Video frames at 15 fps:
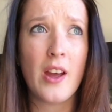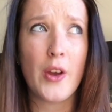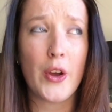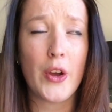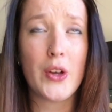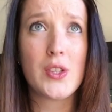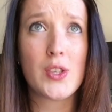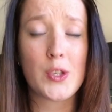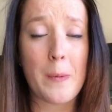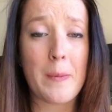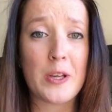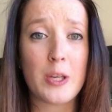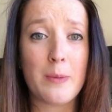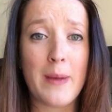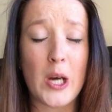heard so
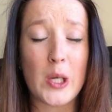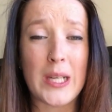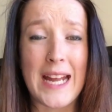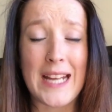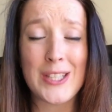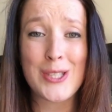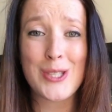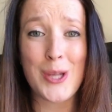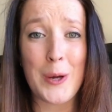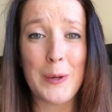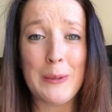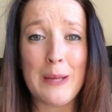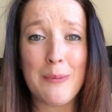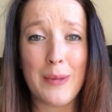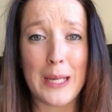much about it, and so
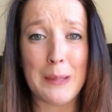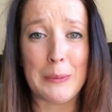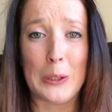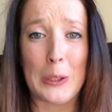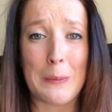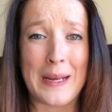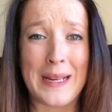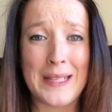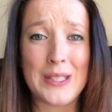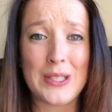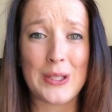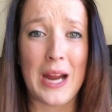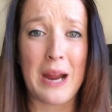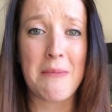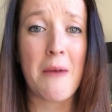many people on my
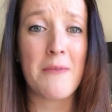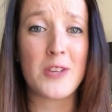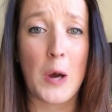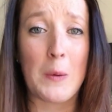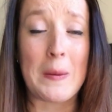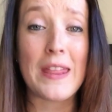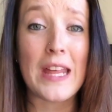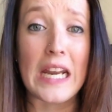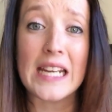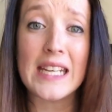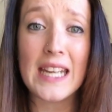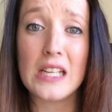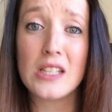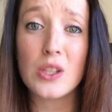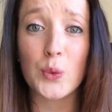Instagram have told me that I
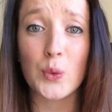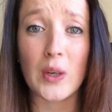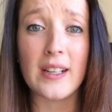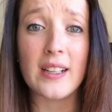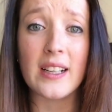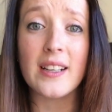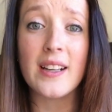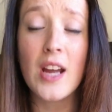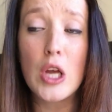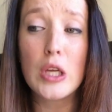need to read it,